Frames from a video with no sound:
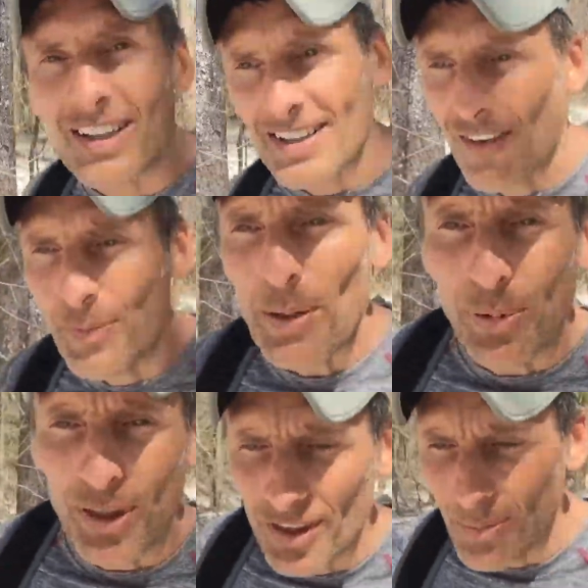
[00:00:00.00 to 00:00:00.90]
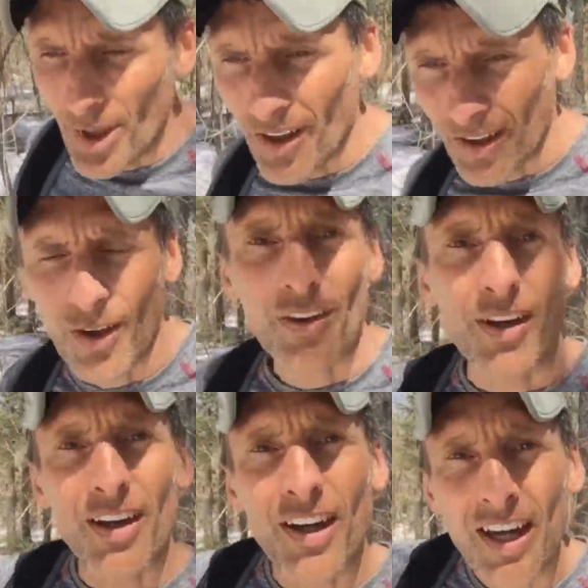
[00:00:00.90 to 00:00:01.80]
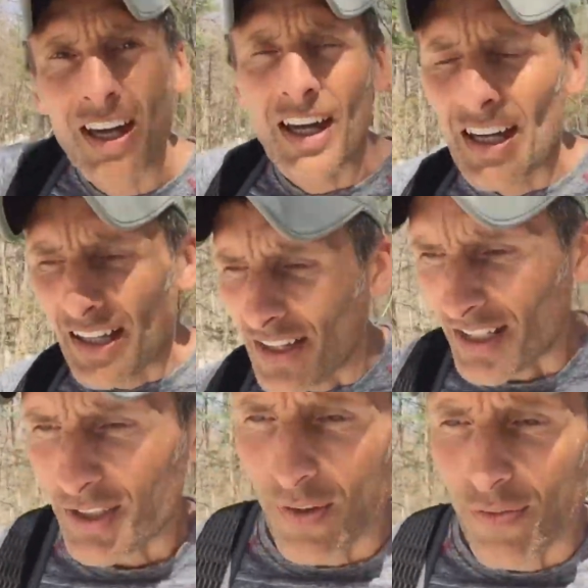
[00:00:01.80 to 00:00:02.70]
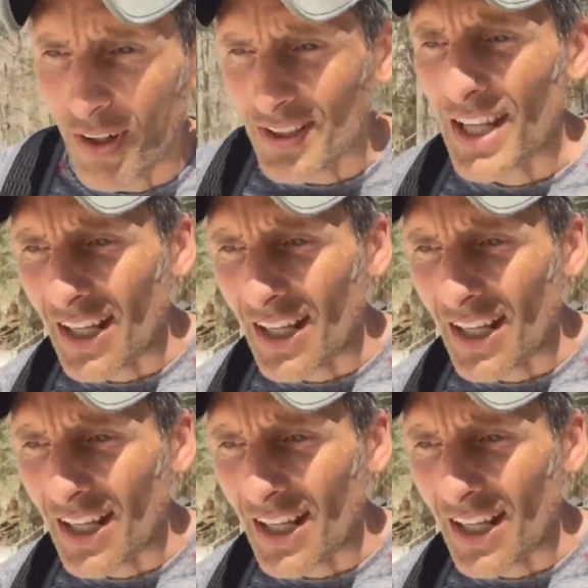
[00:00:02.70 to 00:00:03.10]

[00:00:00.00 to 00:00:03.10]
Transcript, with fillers: lots have people in them at all the National Forest